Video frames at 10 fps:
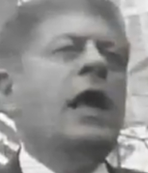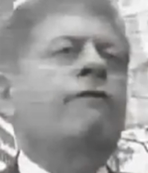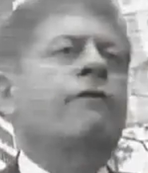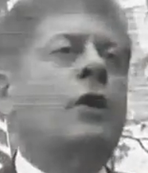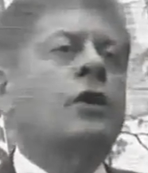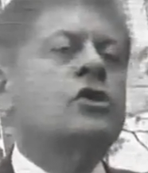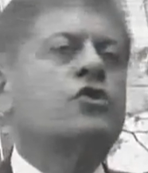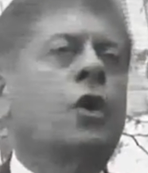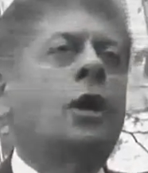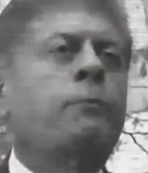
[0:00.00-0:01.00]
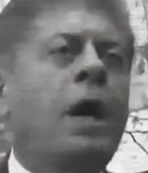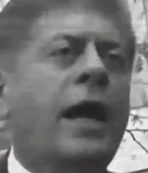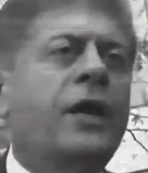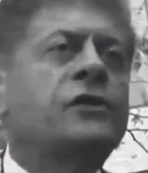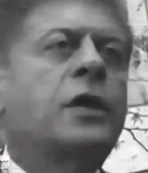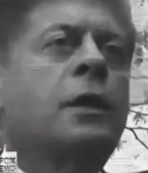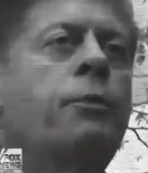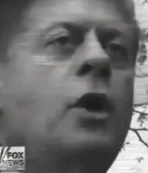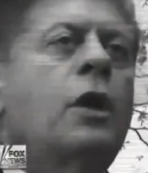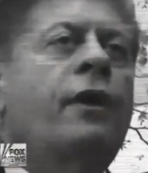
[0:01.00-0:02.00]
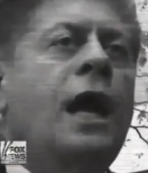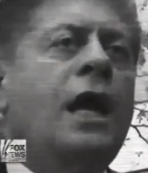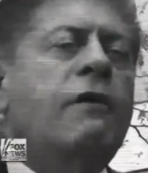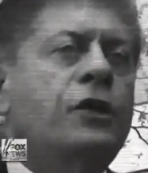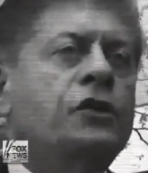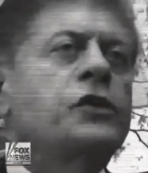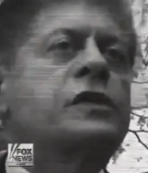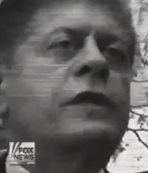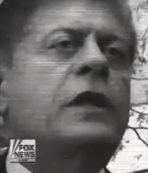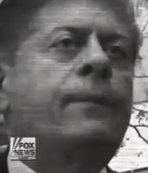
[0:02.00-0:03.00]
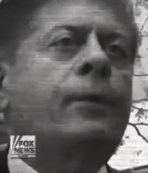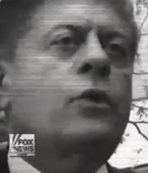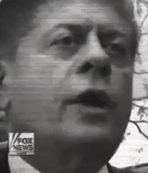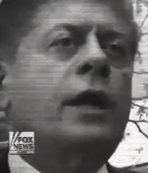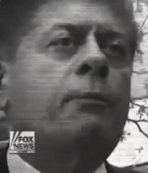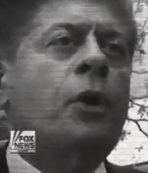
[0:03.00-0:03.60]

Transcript: a very strong bias on the part of high officials in the Democratic